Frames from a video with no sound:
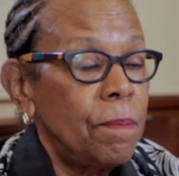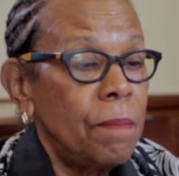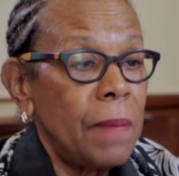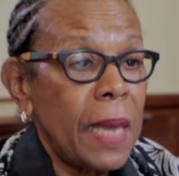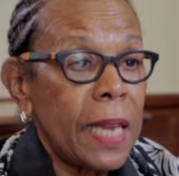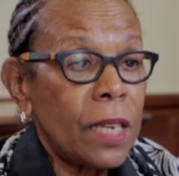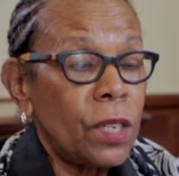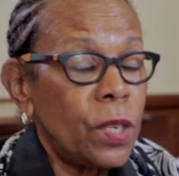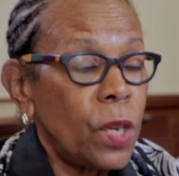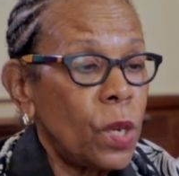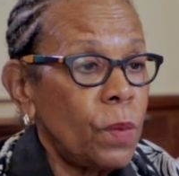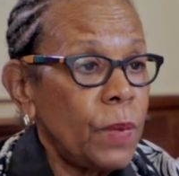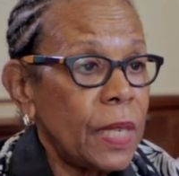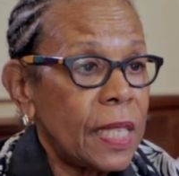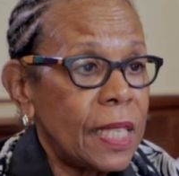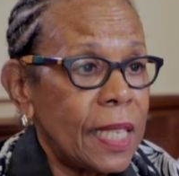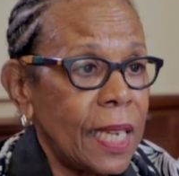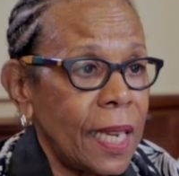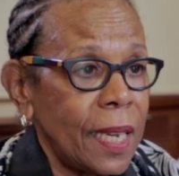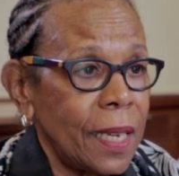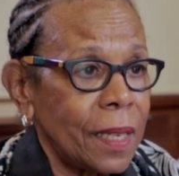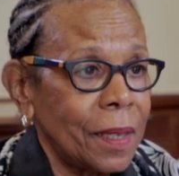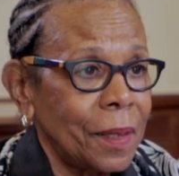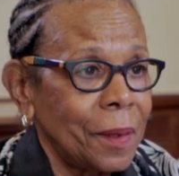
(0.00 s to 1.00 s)
Make no
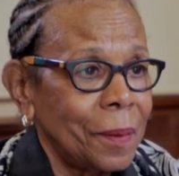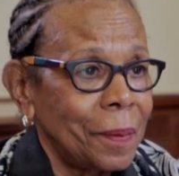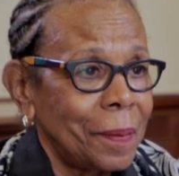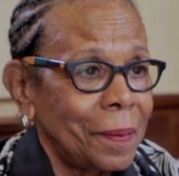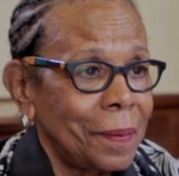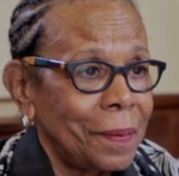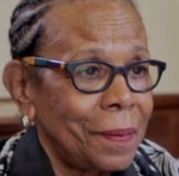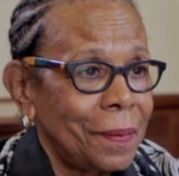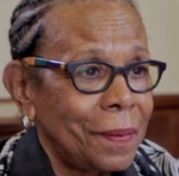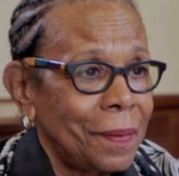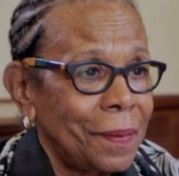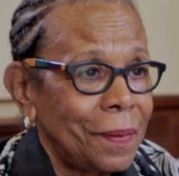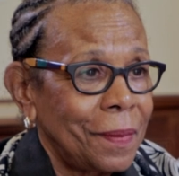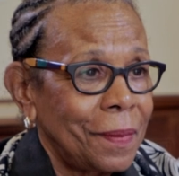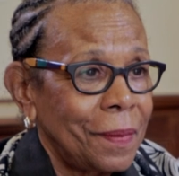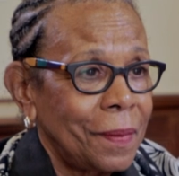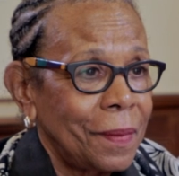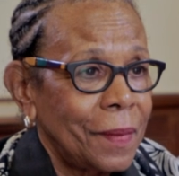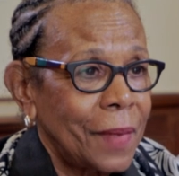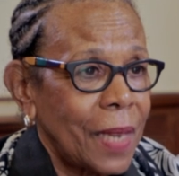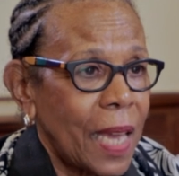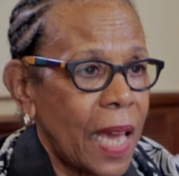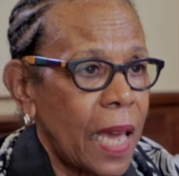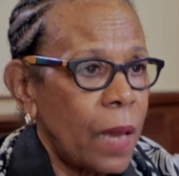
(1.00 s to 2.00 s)
mistake,
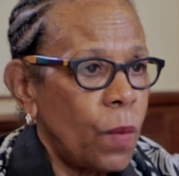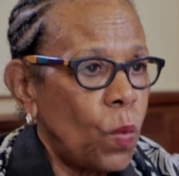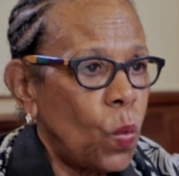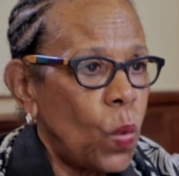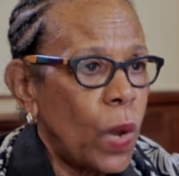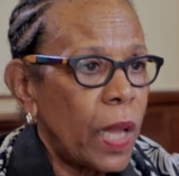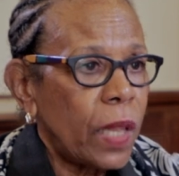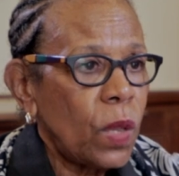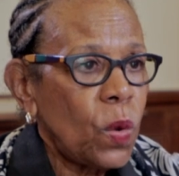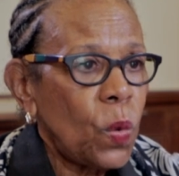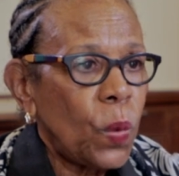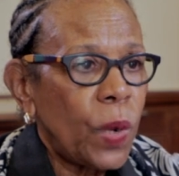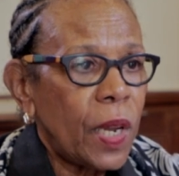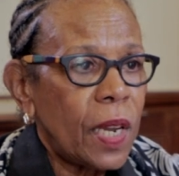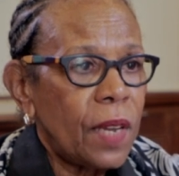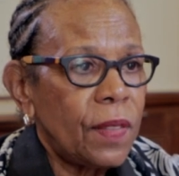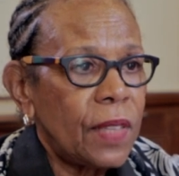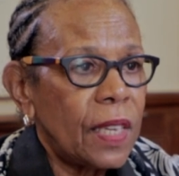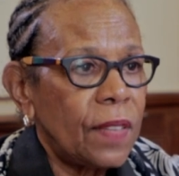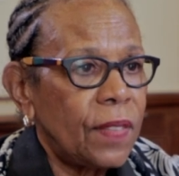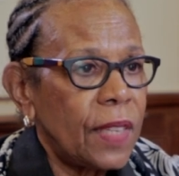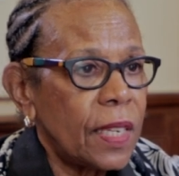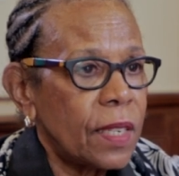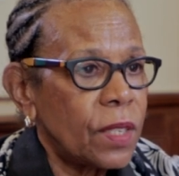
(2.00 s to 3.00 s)
I am well
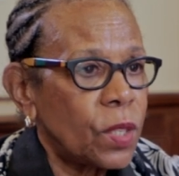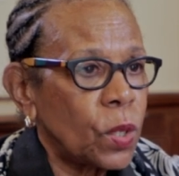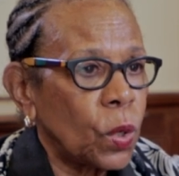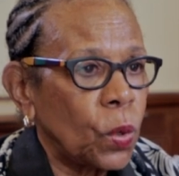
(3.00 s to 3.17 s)
aware that there